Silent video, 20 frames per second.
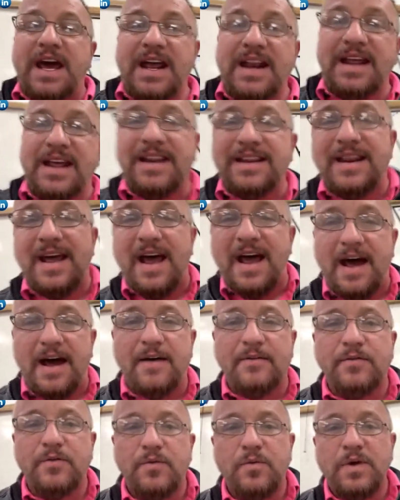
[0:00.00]
he didn't
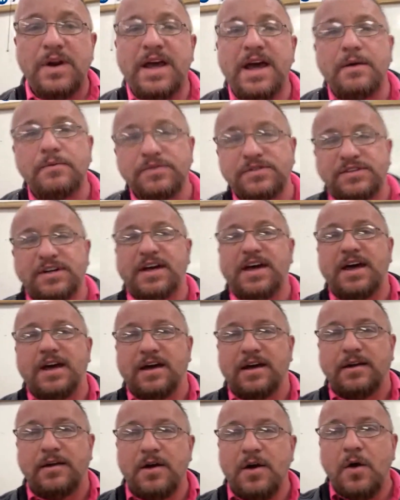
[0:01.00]
have when he was a
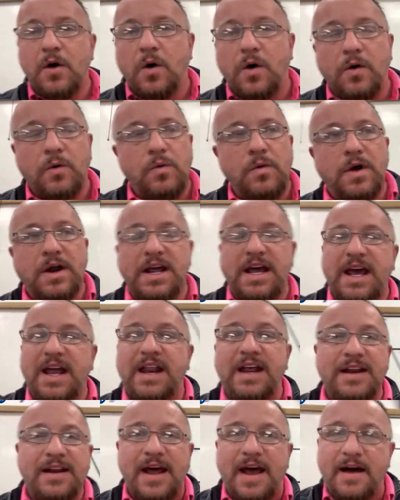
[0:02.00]
kid or what
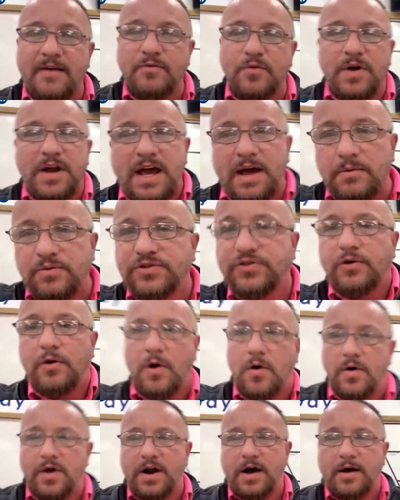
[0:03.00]
he didn't have when he was
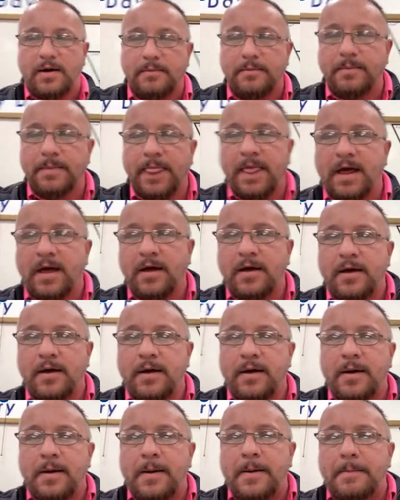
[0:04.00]
growing up.
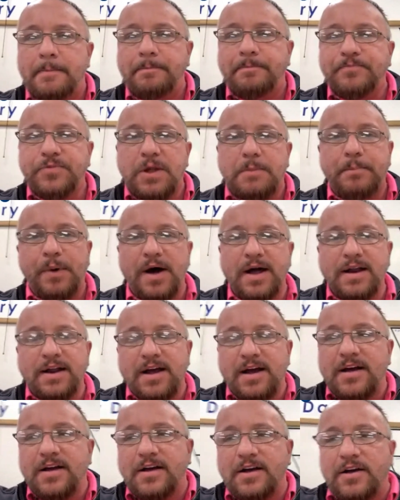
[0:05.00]

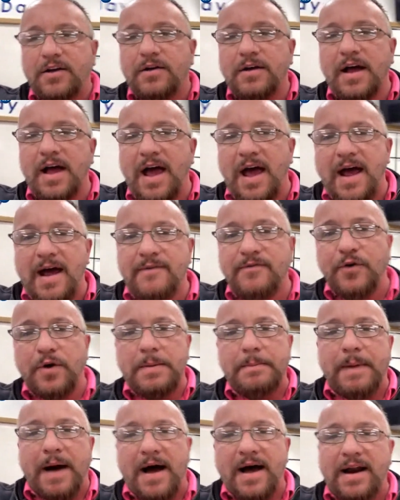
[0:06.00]
But
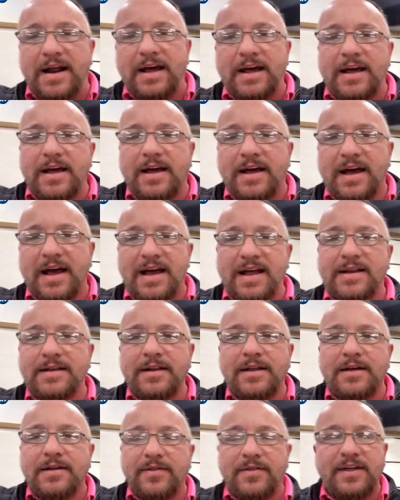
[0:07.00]
everybody
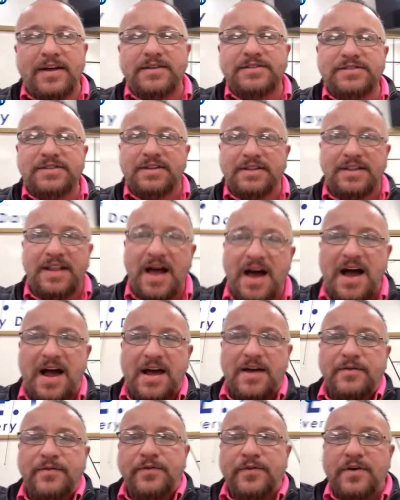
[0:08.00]
in this
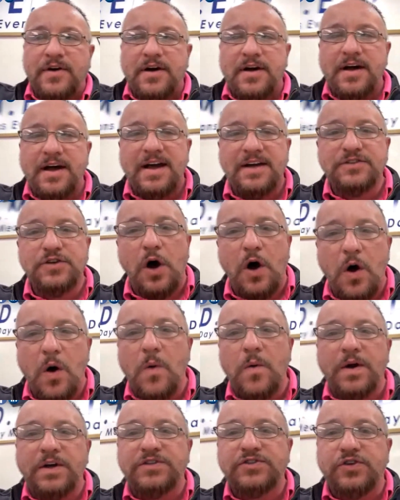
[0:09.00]
life has
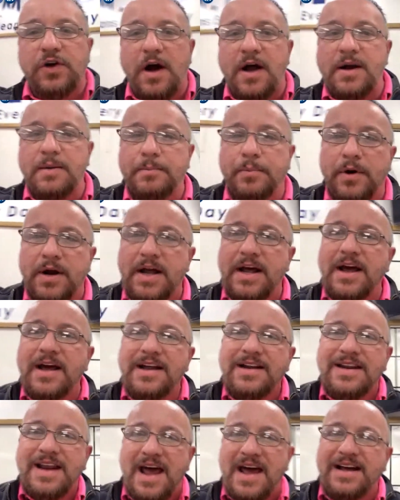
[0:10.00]
always tried to bring
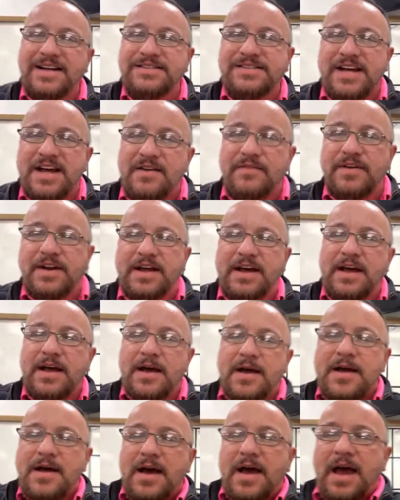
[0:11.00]

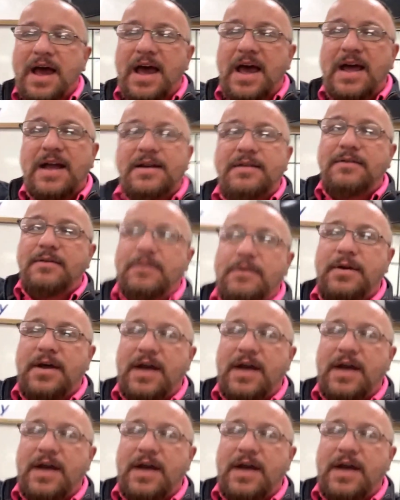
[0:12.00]
negativity in